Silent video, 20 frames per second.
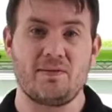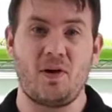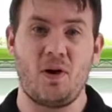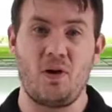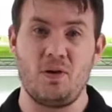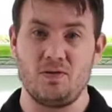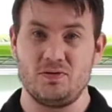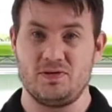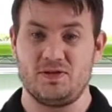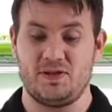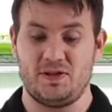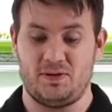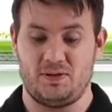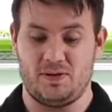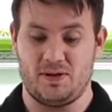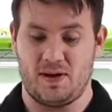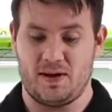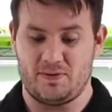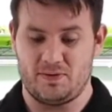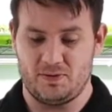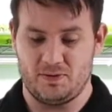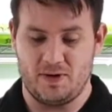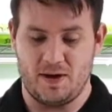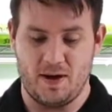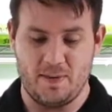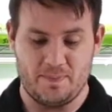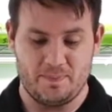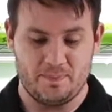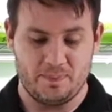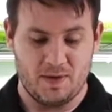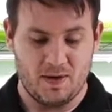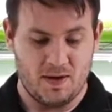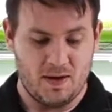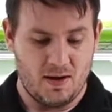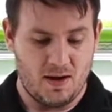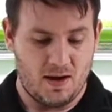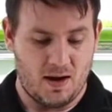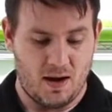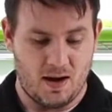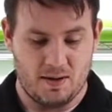of holes still left, right?
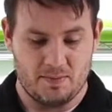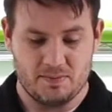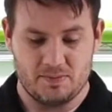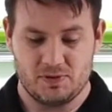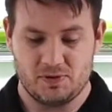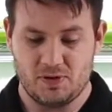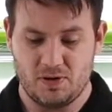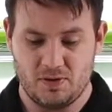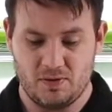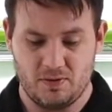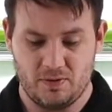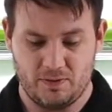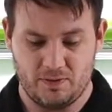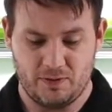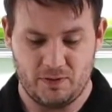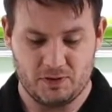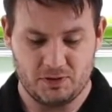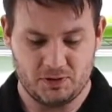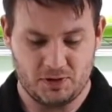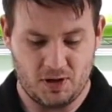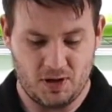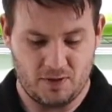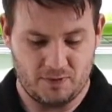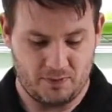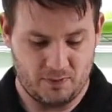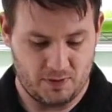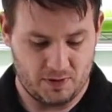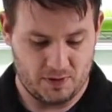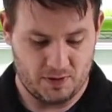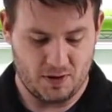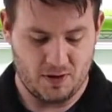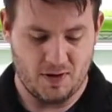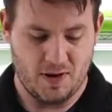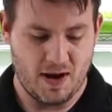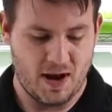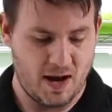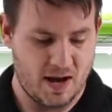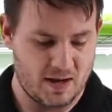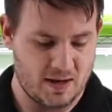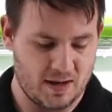So first off, we're gonna go
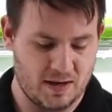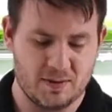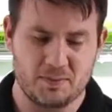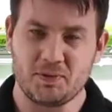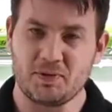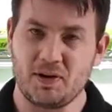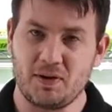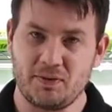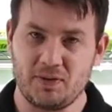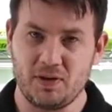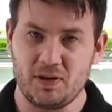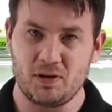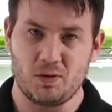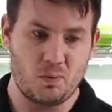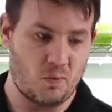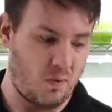ahead and we're definitely gonna